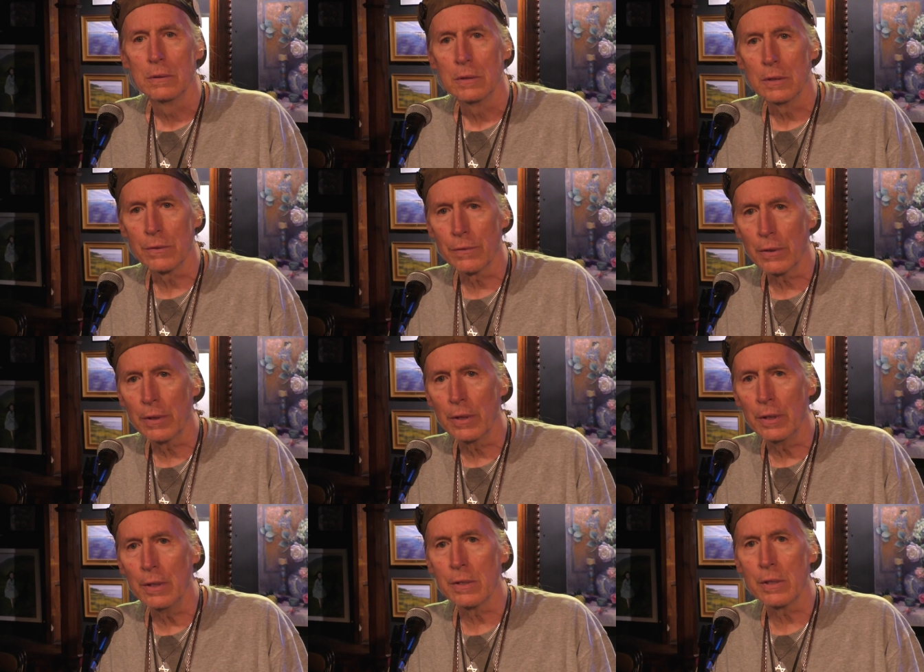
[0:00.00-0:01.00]
it's very
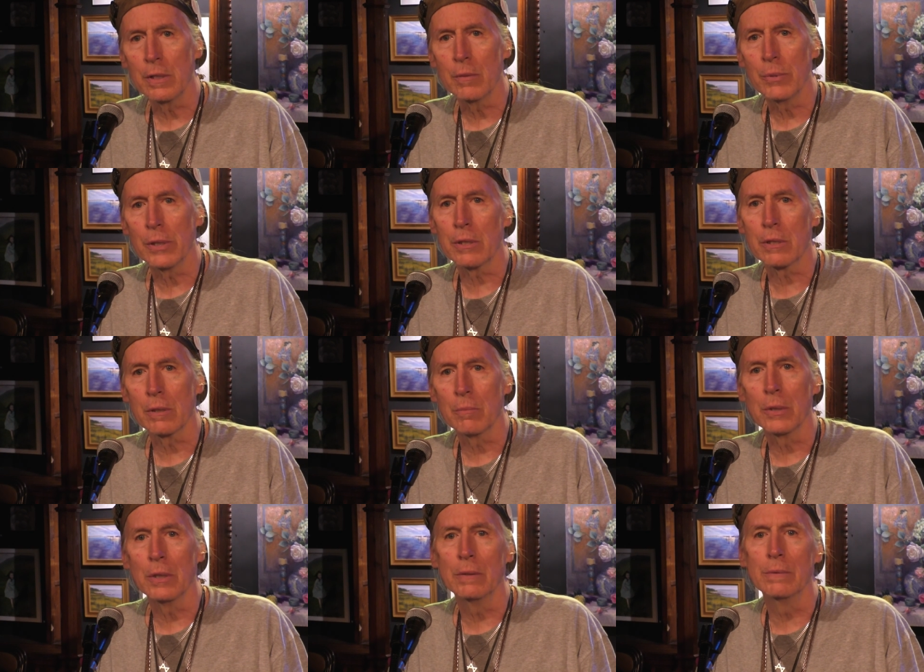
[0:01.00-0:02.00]
easy to bitch and
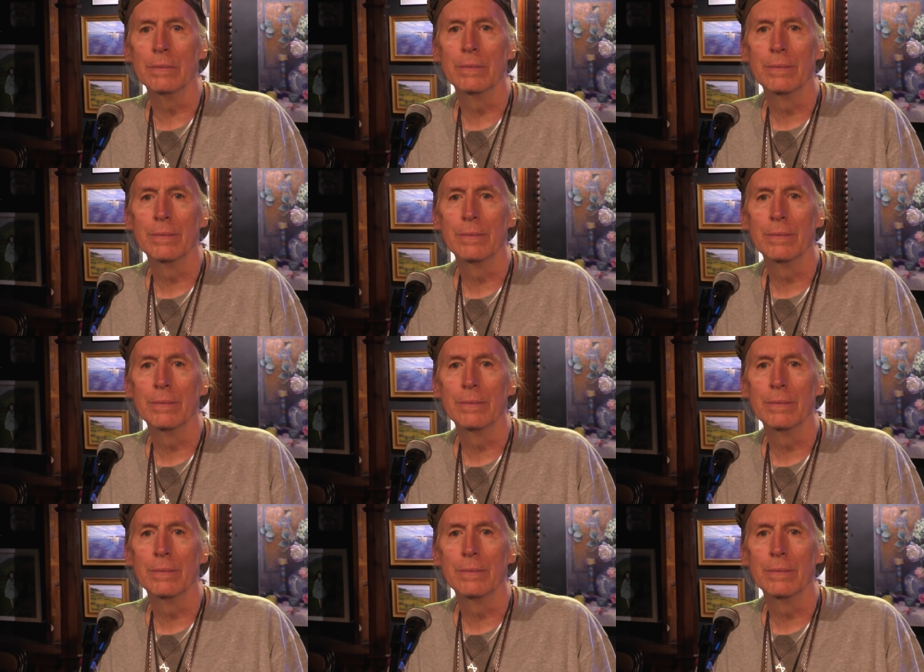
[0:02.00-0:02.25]
moan.